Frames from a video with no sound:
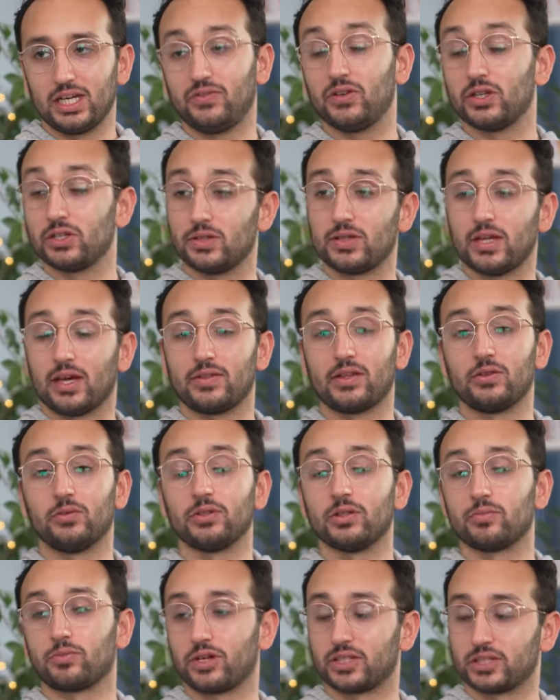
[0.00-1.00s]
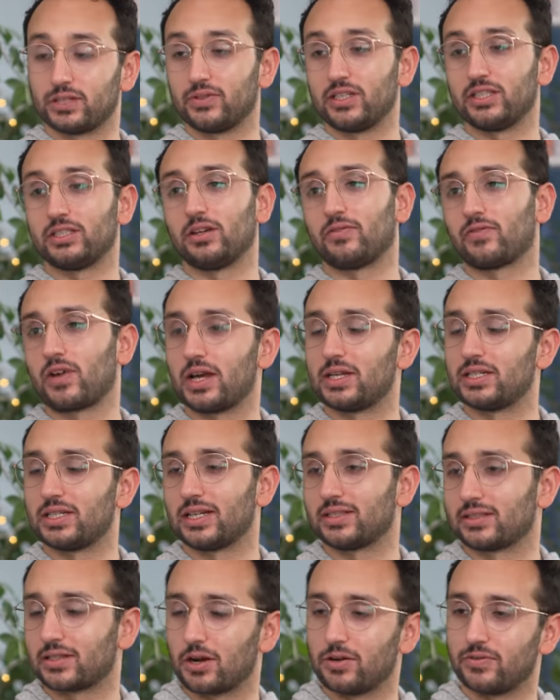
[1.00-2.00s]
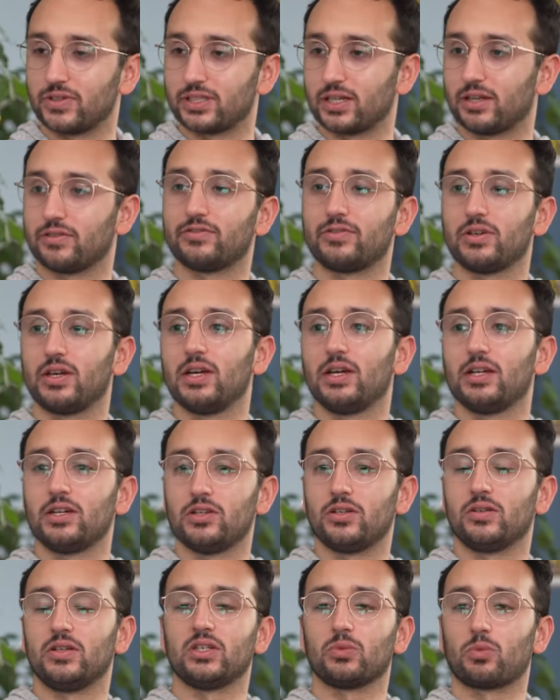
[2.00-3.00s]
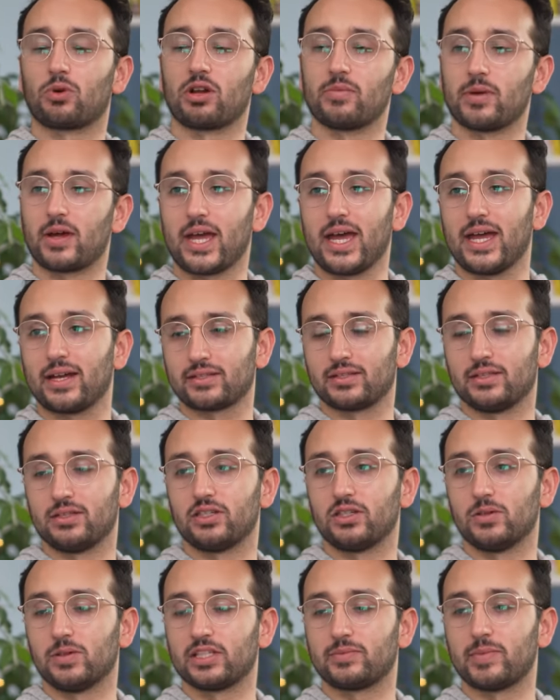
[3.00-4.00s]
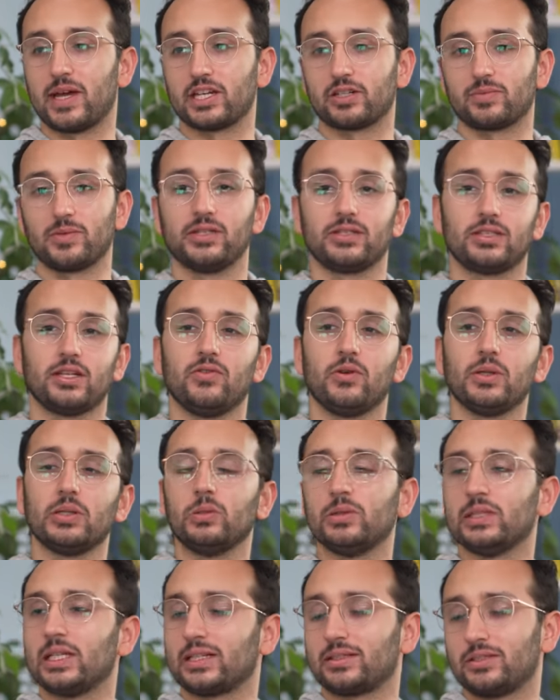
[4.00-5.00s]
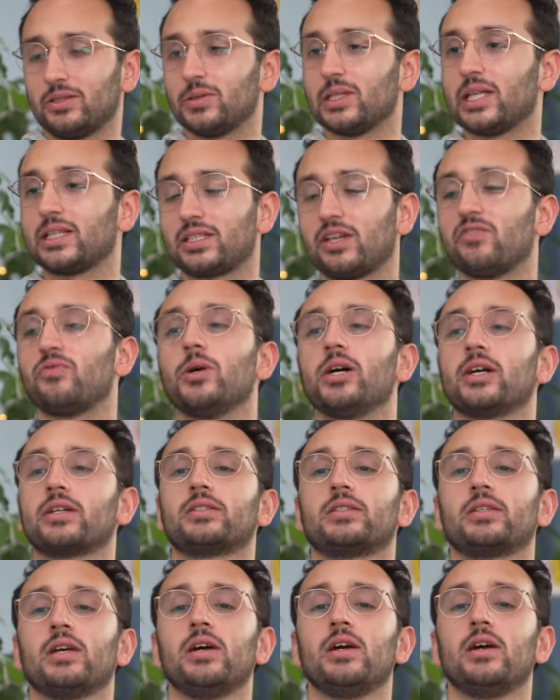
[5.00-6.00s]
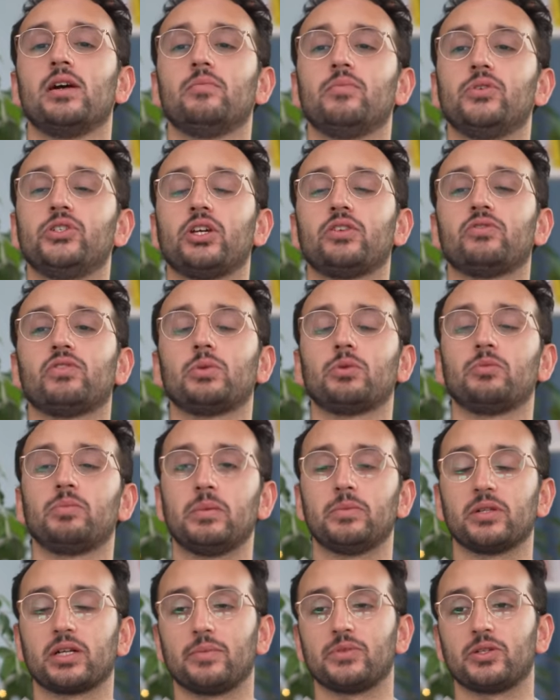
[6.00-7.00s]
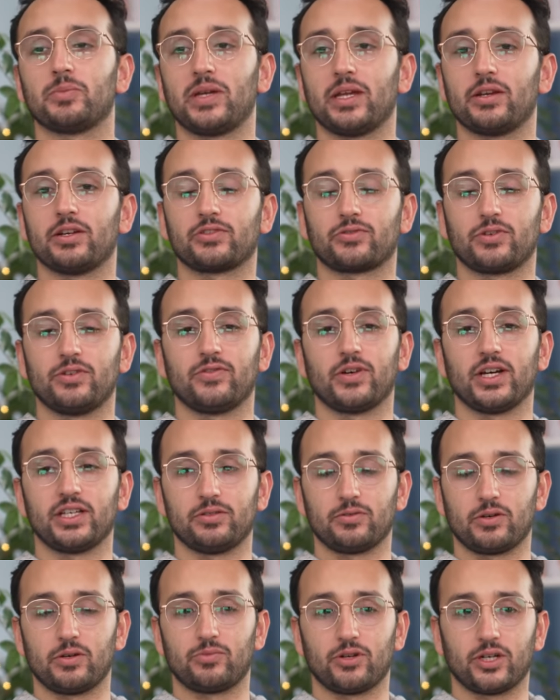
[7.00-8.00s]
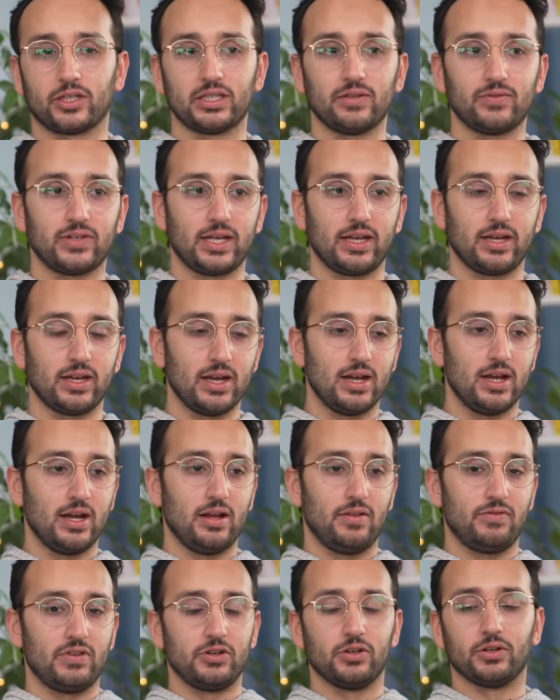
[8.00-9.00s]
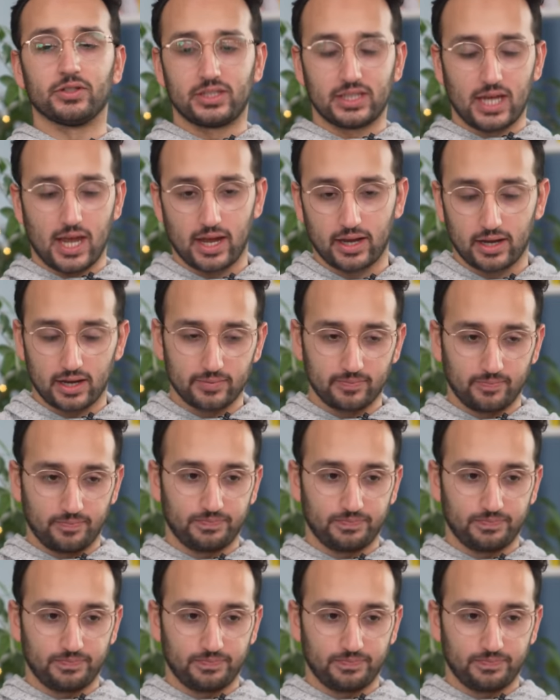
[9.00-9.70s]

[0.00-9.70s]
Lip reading: And if you can do that, then all the productivity stuff kind of takes care of itself. You don't need to worry about hacks and to-do list management and stuff. All that stuff works. But generally when people come to me and ask for advice around productivity, they're not saying,